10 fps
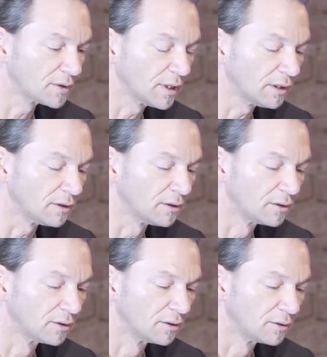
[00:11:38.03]
then
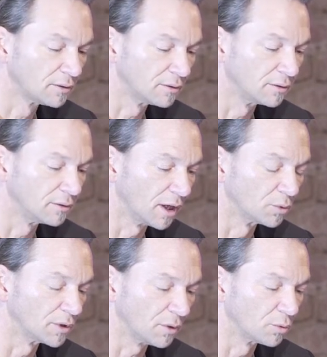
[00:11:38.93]
I
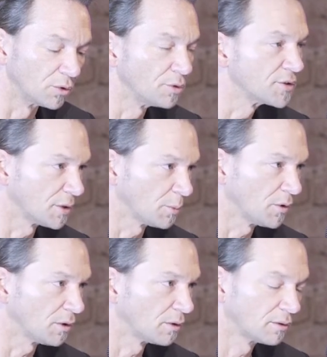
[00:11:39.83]
would learn
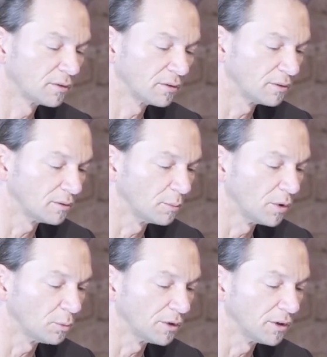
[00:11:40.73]
something
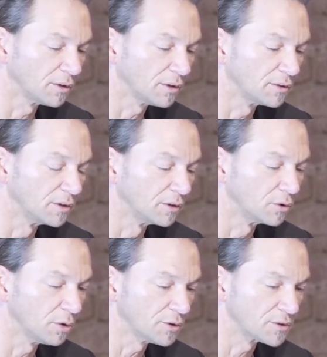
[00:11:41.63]
about my data and the
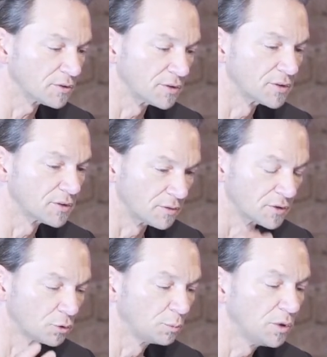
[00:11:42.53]
hidden causes.
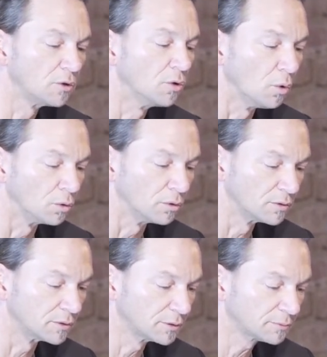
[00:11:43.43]
This could be a goal.
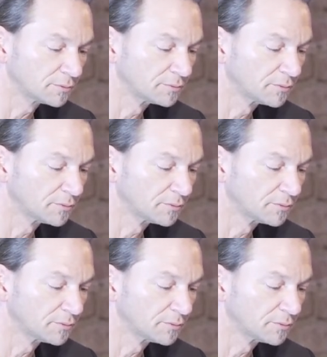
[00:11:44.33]
Huh?